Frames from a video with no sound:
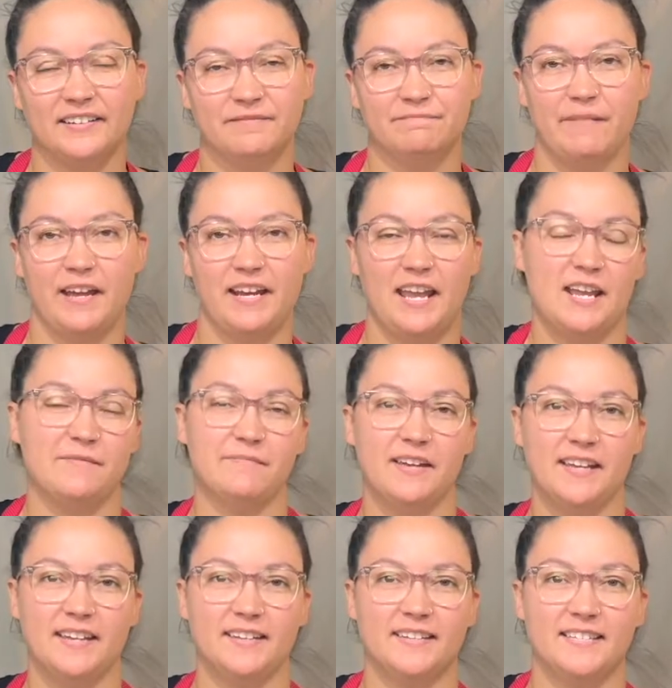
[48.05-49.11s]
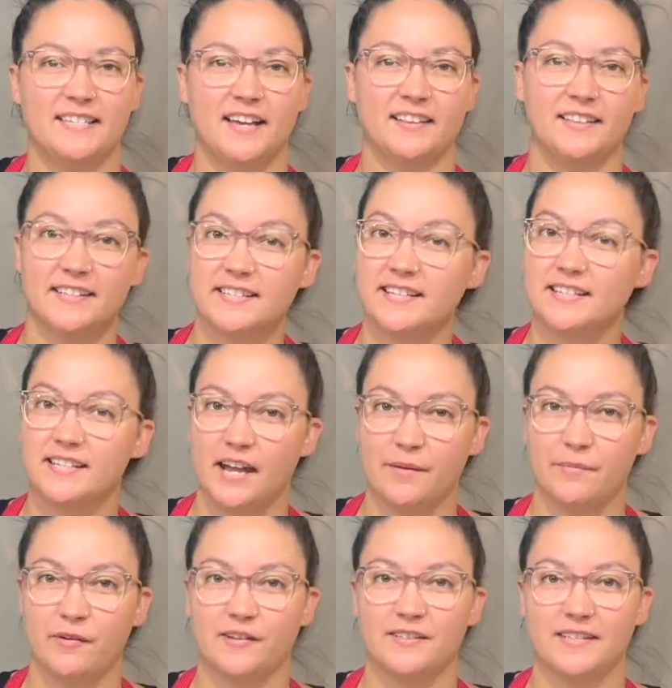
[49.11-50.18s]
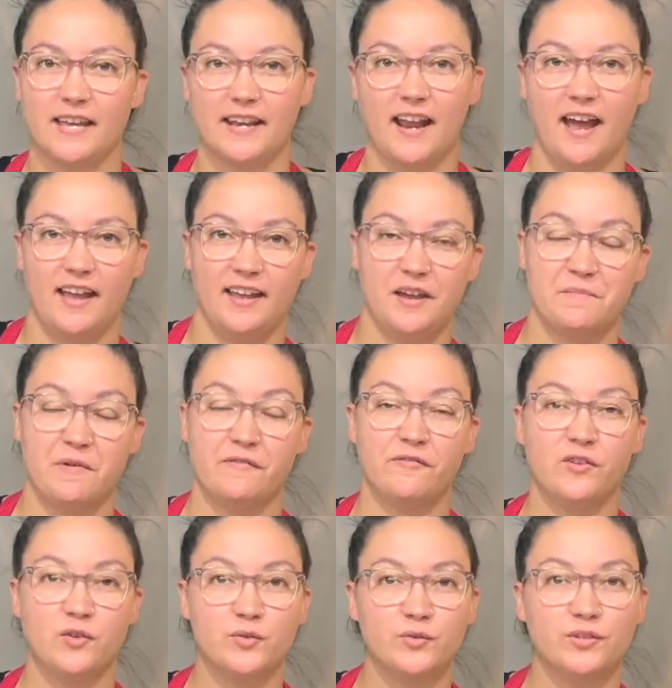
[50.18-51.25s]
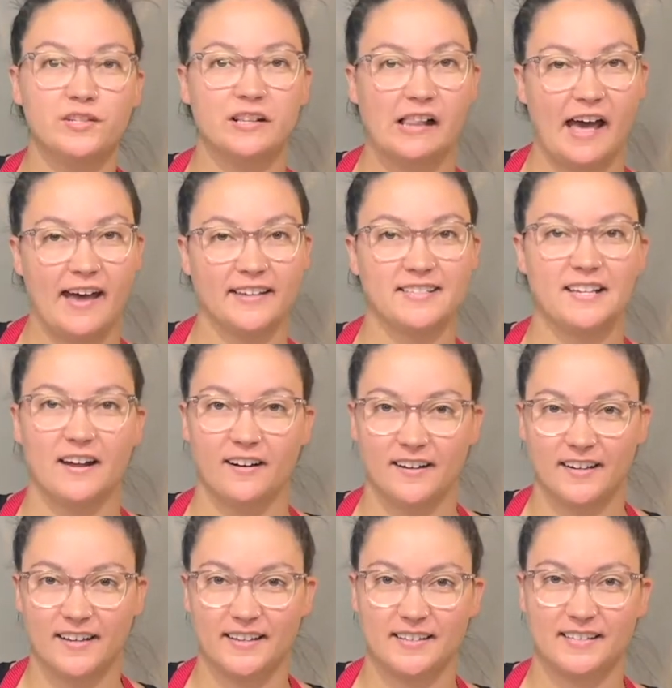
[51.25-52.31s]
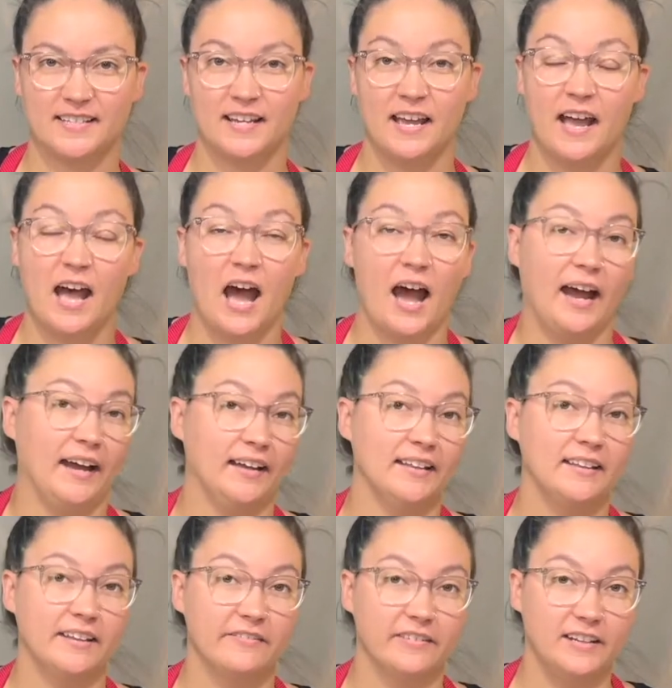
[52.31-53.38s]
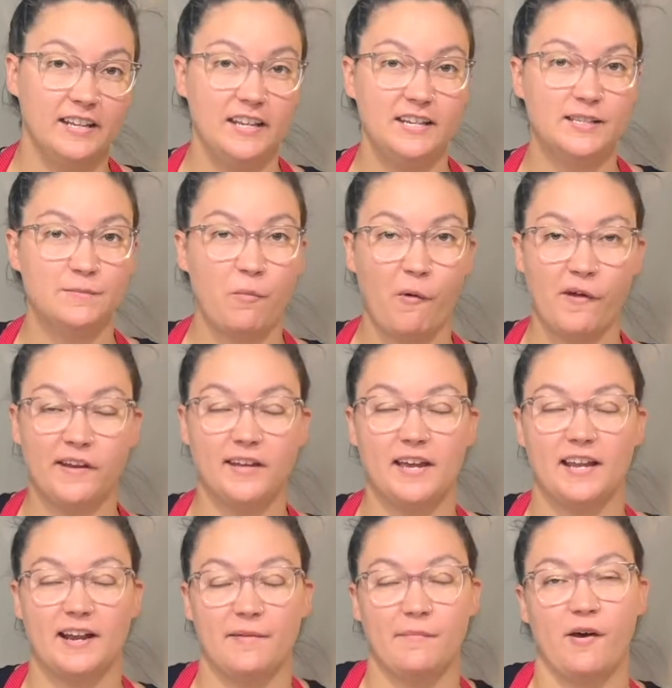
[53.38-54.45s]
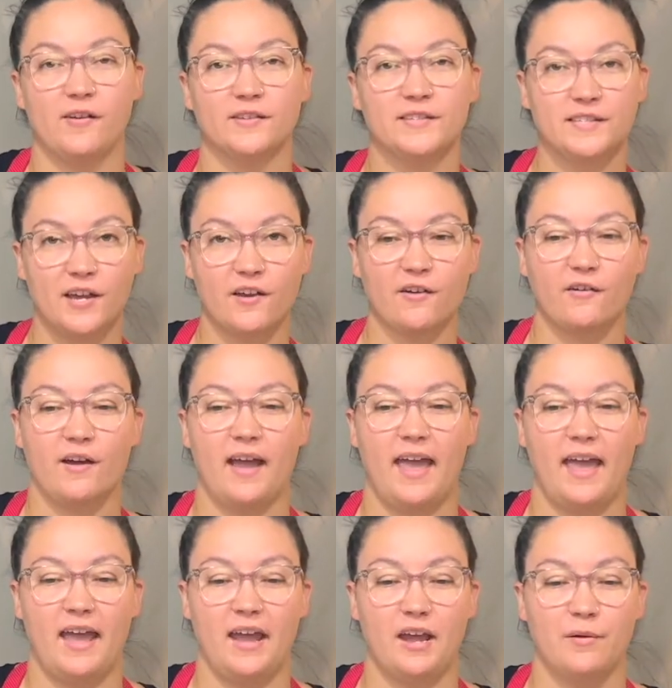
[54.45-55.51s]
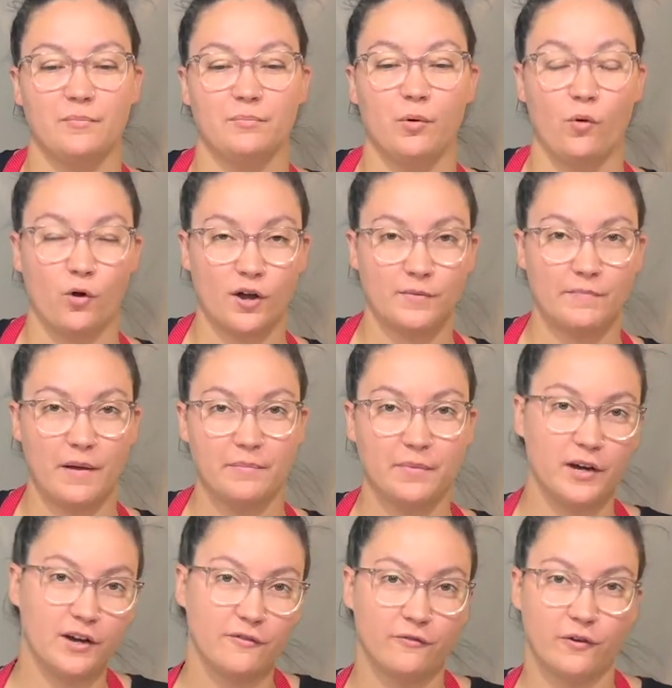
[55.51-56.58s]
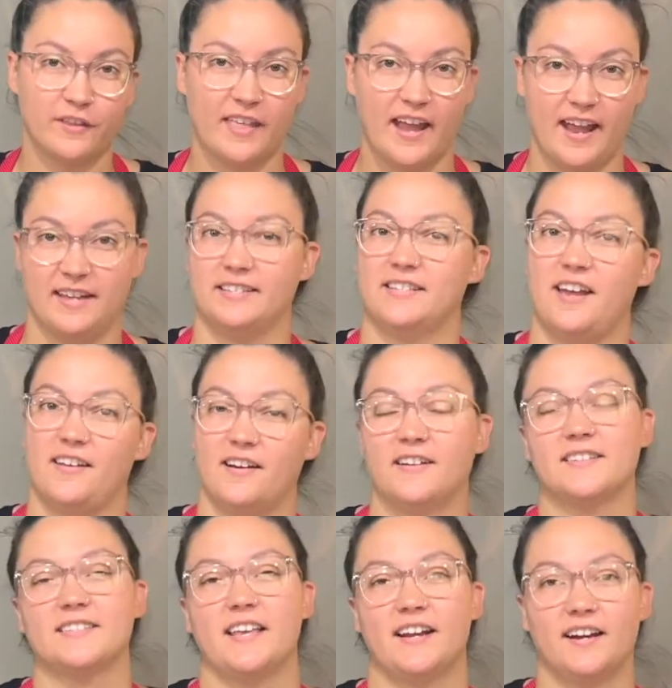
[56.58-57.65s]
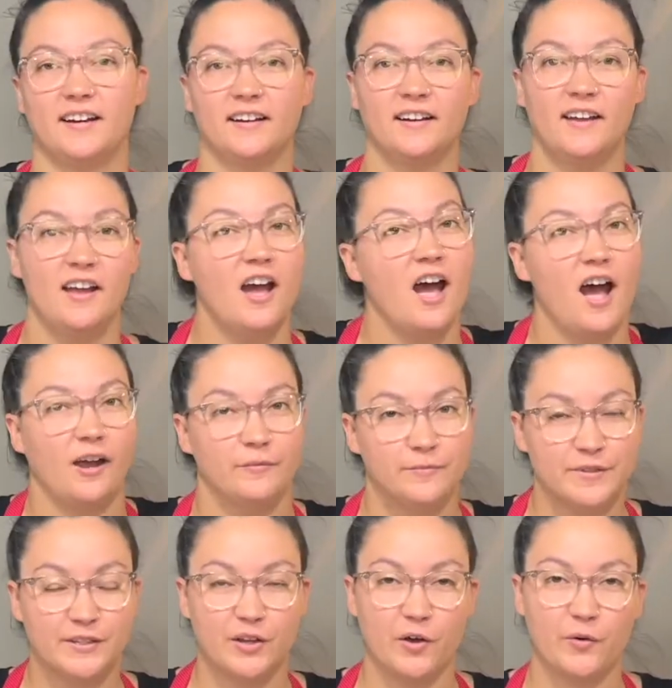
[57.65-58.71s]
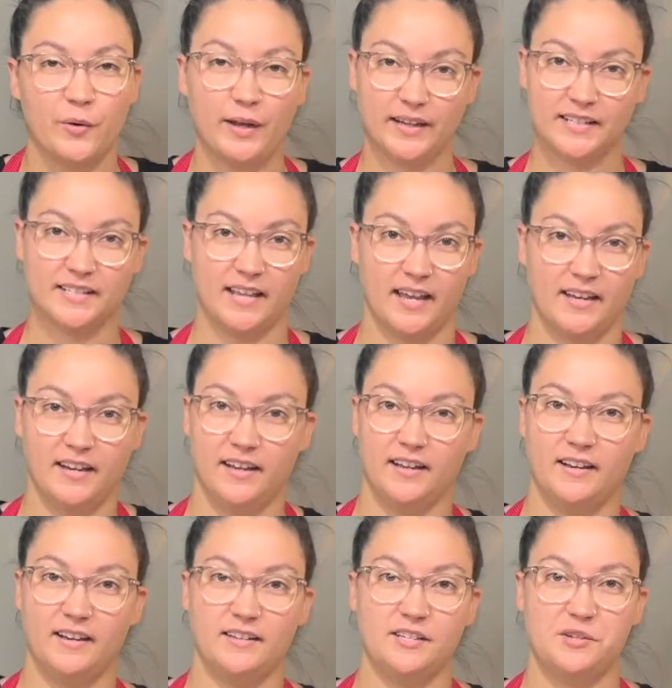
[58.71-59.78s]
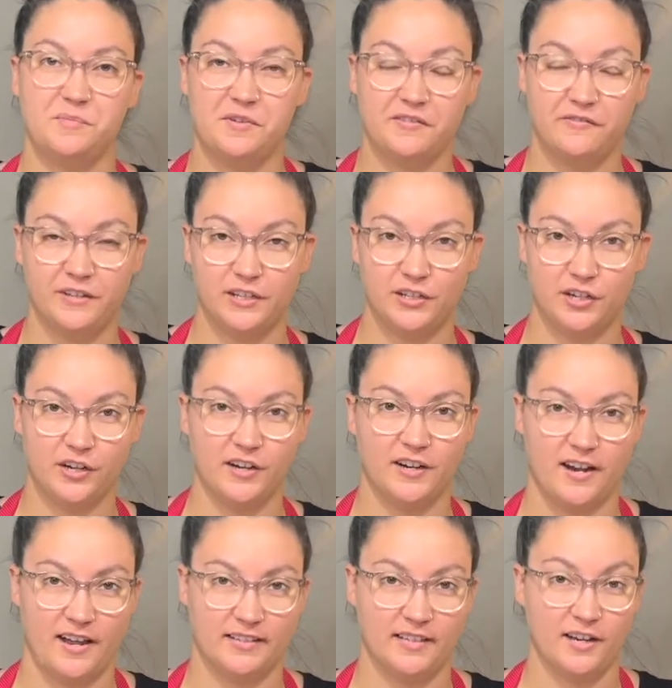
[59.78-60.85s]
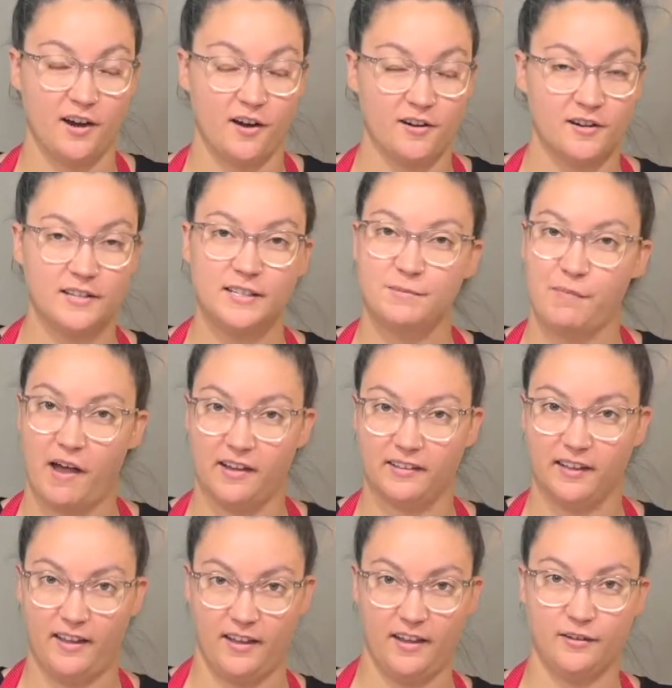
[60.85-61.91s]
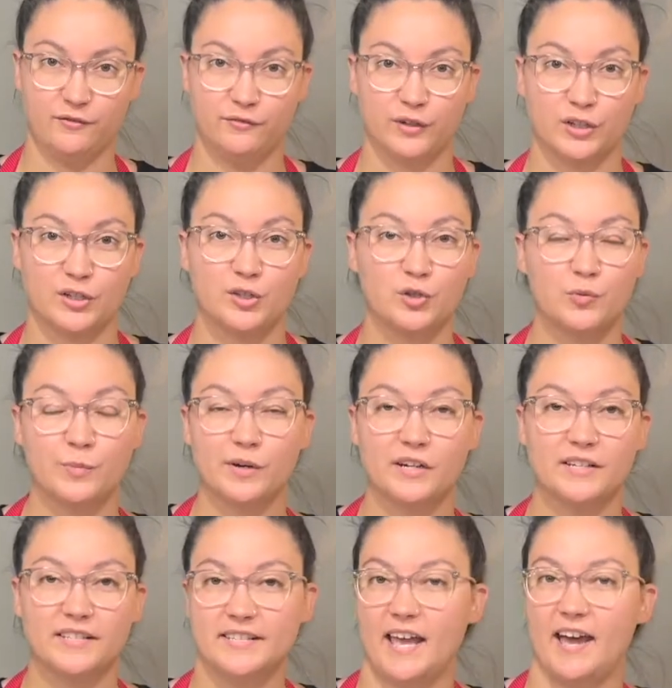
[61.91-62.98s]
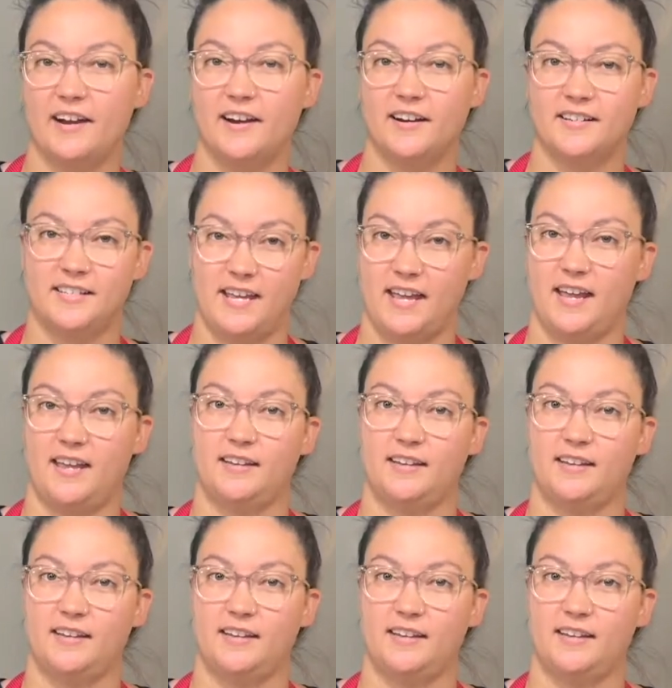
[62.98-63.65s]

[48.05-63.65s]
my name is Alysa Diebolt and I am a fused glass artist. I live in East Point and I'm also a board member for the Anton Art Center. I'm so excited to be featured as an artist spotlight for Super Sad Art Day